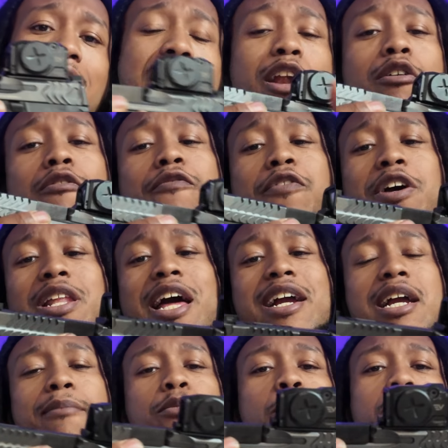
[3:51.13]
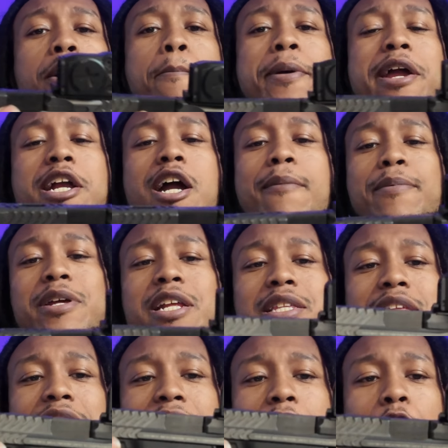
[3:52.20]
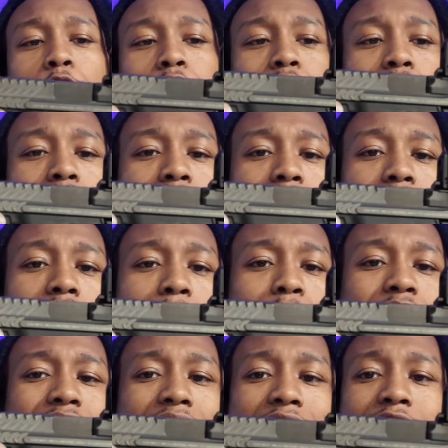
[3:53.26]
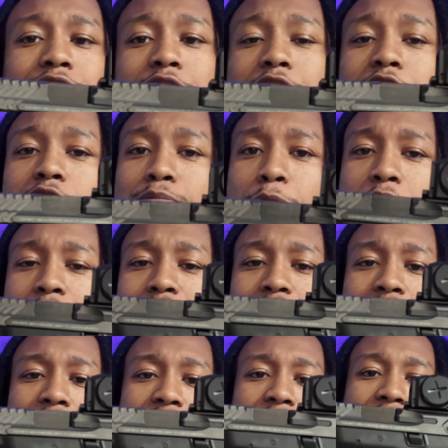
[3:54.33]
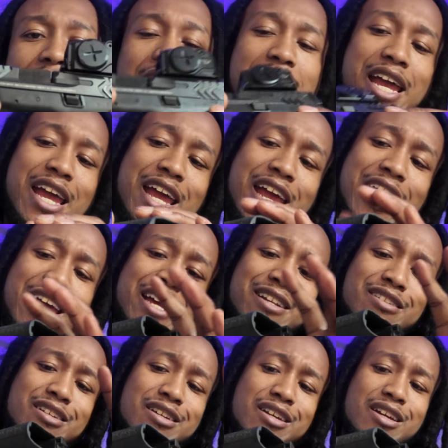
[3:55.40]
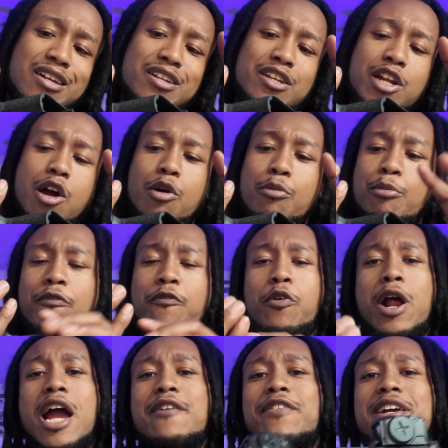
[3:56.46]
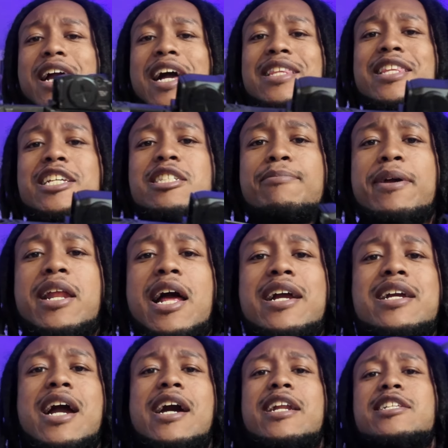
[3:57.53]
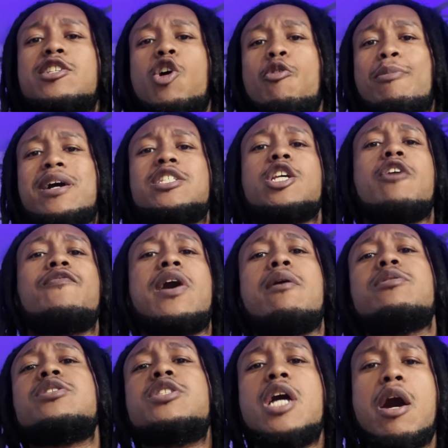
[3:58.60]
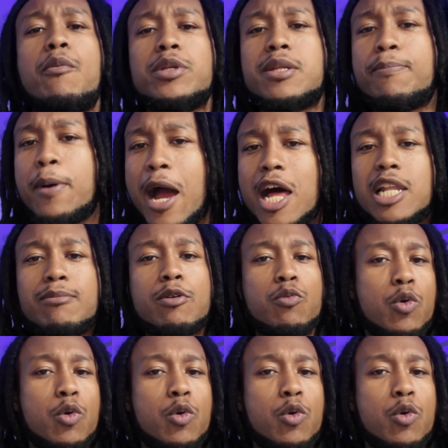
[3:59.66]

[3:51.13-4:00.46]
I don't feel like I'm going to pick up anything else besides these Smiths. And, you know, before I even got this, man, I kind of told myself I was done with the polymer